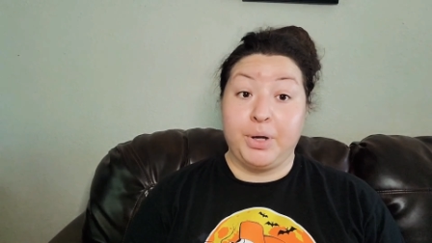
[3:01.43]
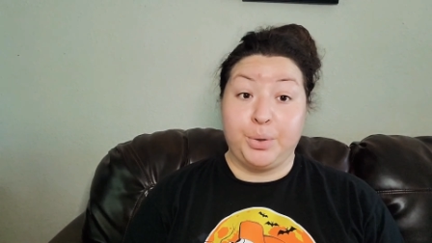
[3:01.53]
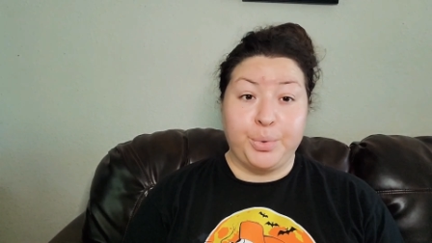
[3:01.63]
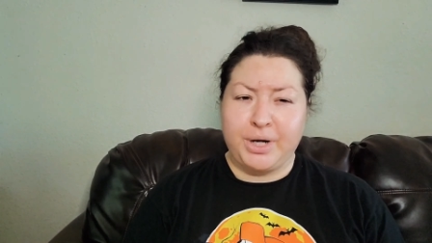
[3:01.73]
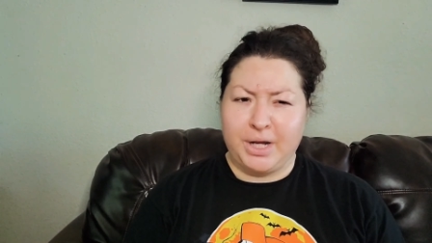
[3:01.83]

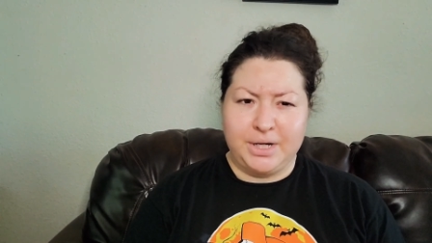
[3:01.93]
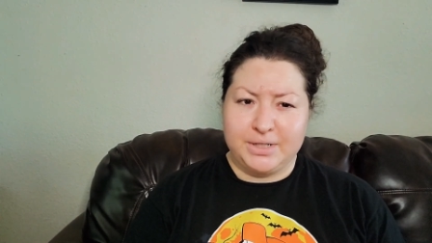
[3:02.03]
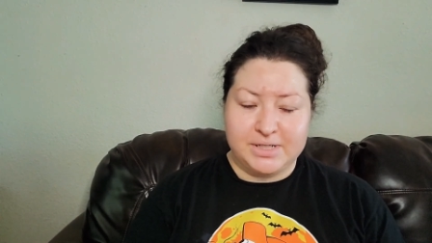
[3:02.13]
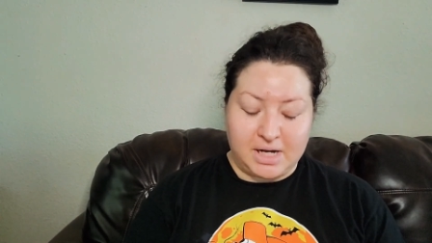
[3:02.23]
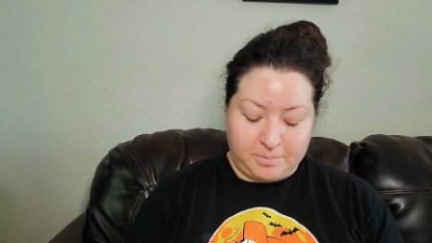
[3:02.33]
but we're not here
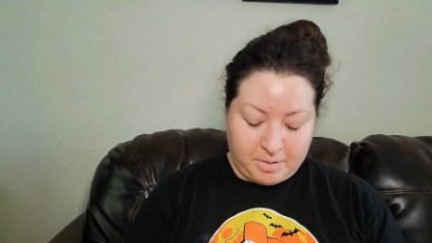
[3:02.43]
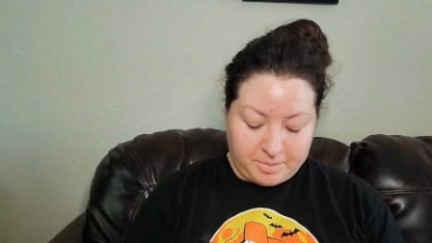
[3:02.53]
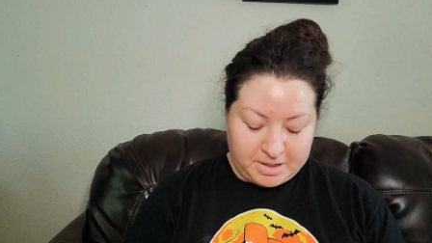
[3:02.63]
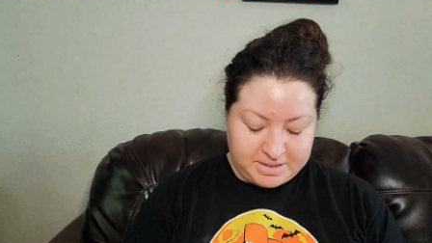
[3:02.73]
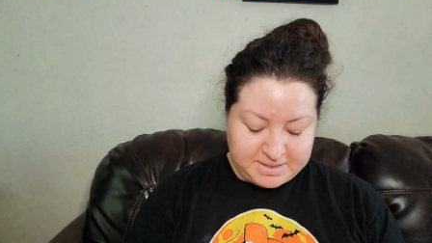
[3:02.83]
to talk about
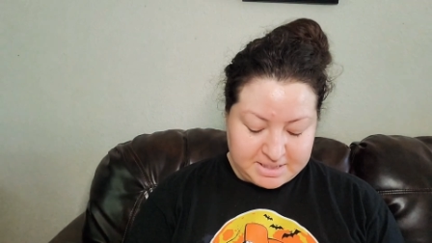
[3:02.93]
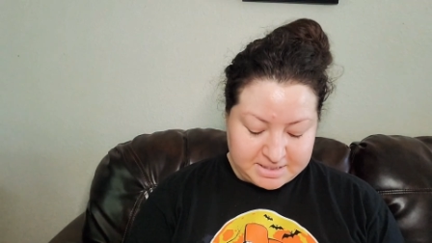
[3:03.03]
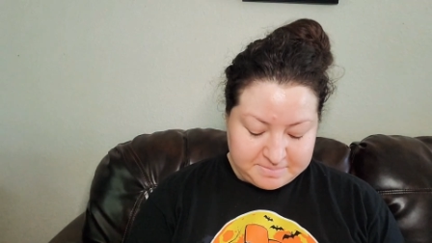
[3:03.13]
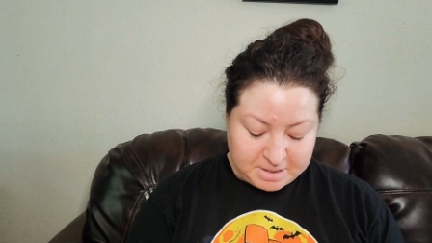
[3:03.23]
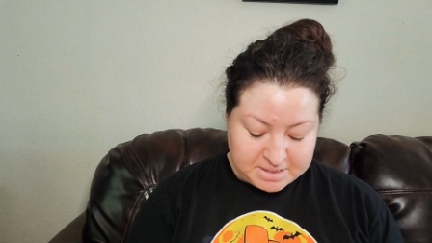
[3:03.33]
Better Than
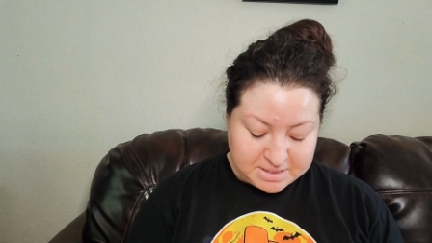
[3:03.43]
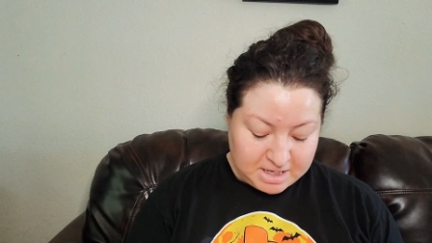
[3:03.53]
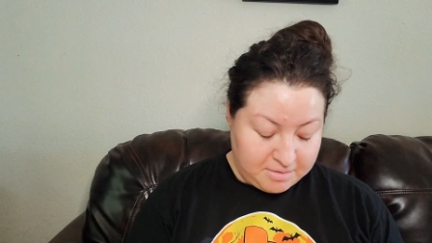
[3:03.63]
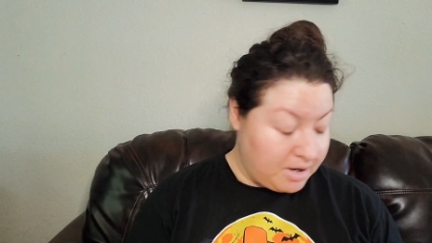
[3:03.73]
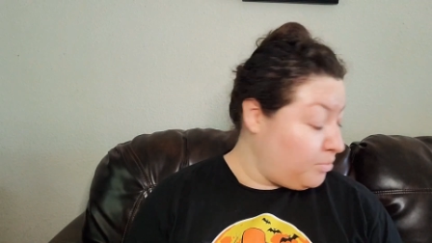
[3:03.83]
Sex
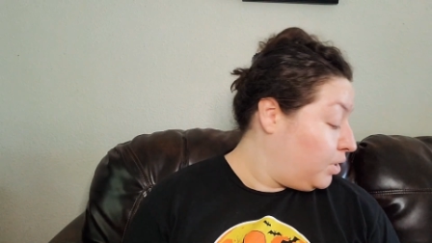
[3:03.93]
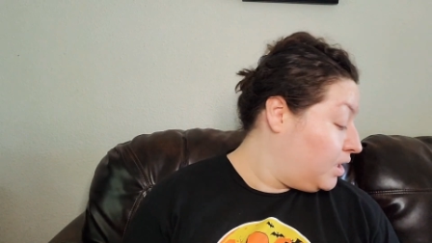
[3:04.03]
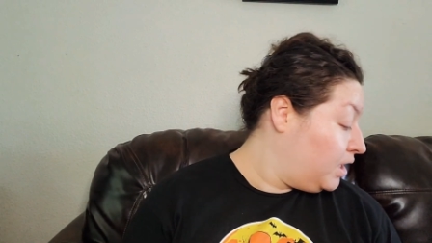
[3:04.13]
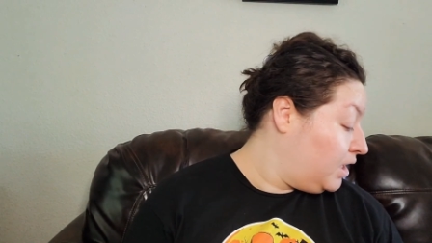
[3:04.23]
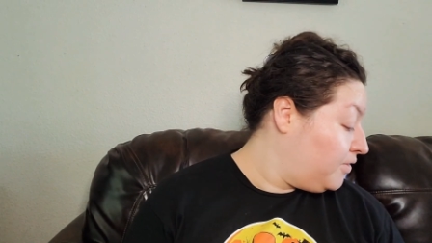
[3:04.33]
mascara. We
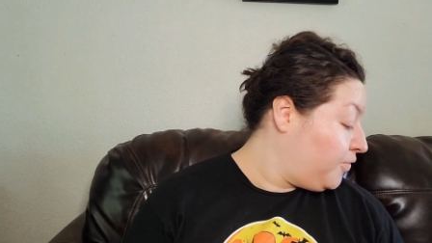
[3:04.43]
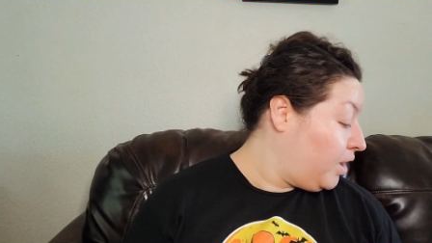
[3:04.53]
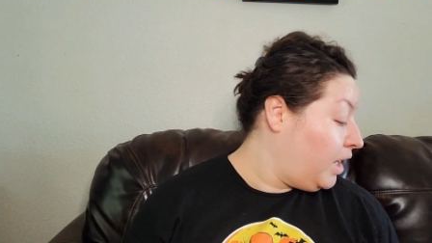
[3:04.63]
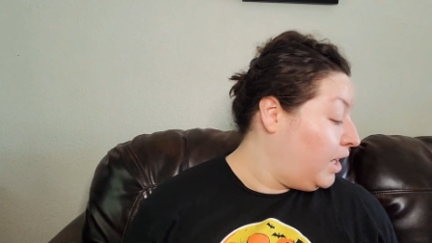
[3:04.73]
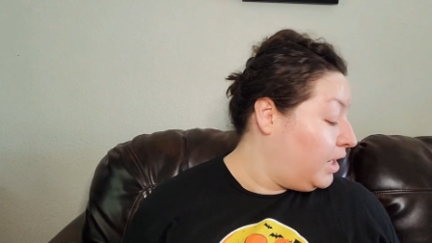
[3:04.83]
are here for
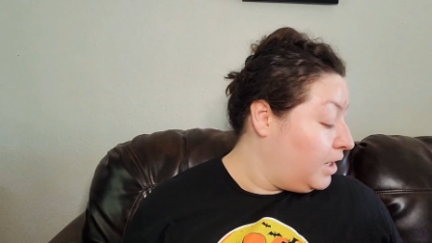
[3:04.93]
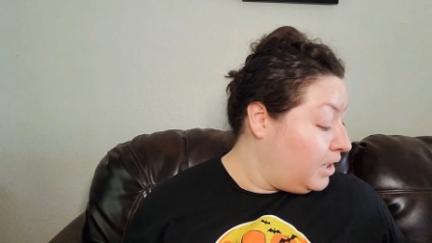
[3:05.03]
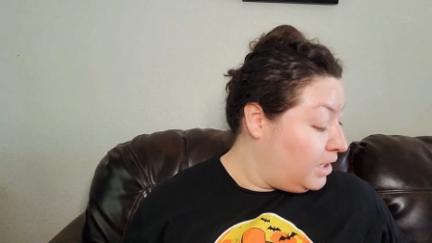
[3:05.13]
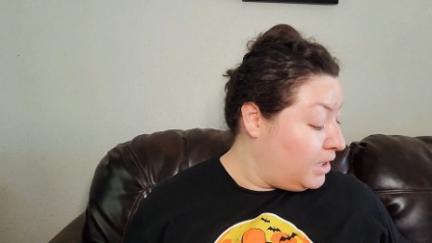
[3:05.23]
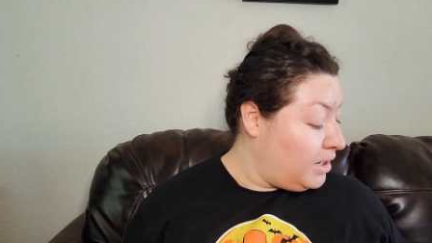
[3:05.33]
a
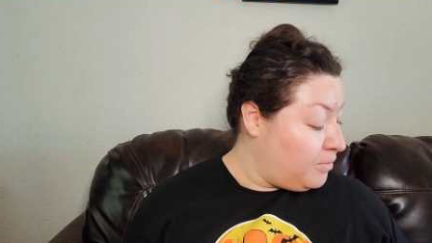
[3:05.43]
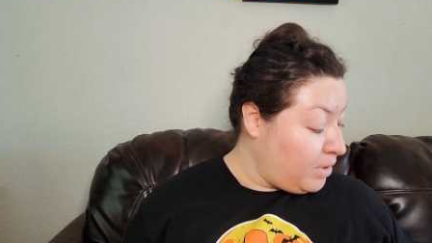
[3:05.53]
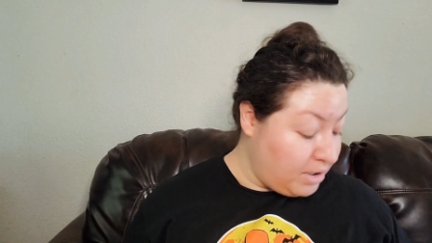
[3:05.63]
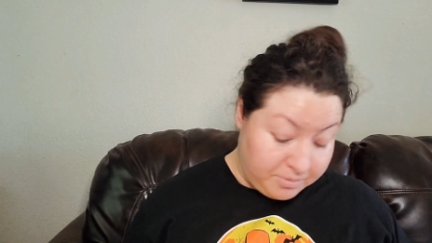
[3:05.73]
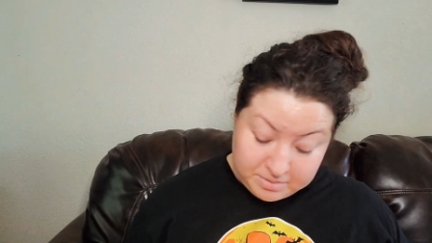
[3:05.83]
get
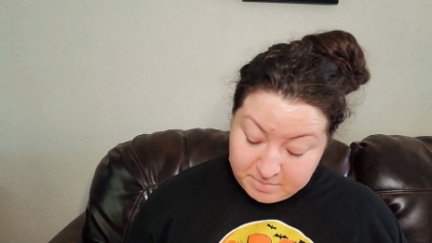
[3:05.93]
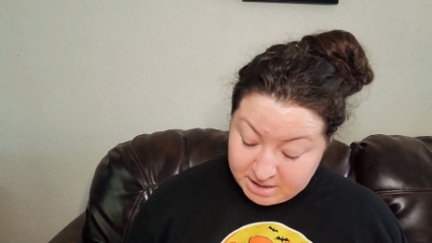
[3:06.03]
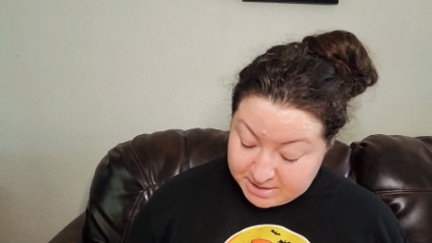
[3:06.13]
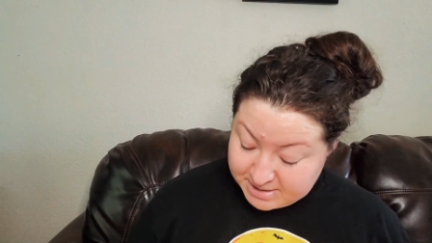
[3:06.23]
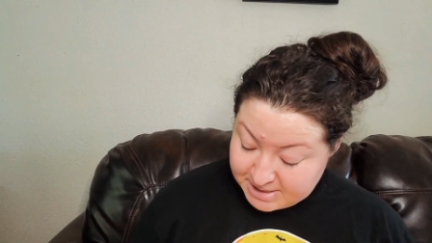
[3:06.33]
ready with
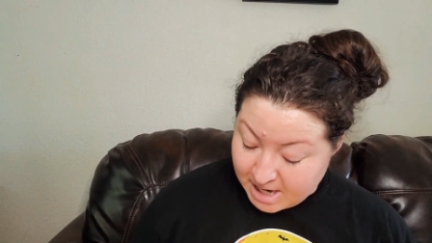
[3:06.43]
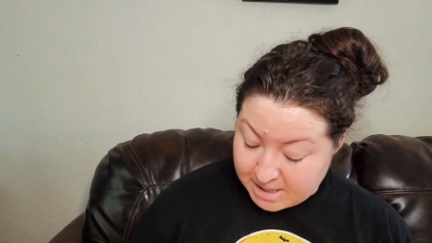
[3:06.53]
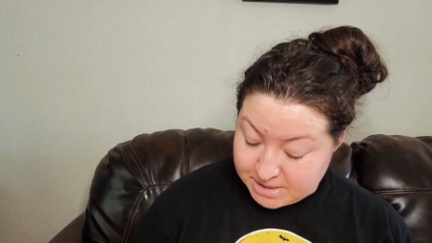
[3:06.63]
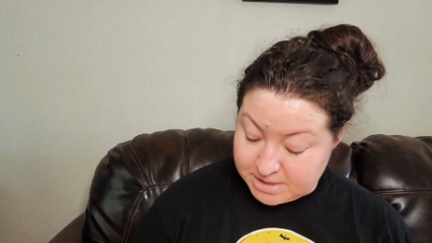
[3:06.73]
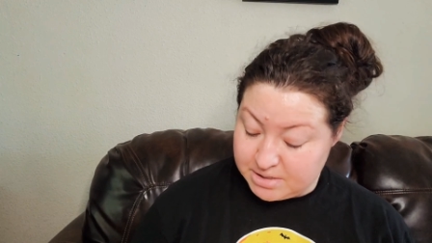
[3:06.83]
me
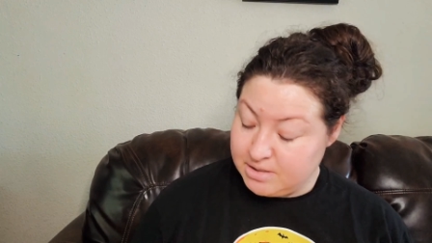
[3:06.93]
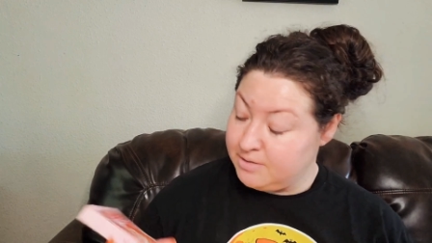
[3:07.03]
slash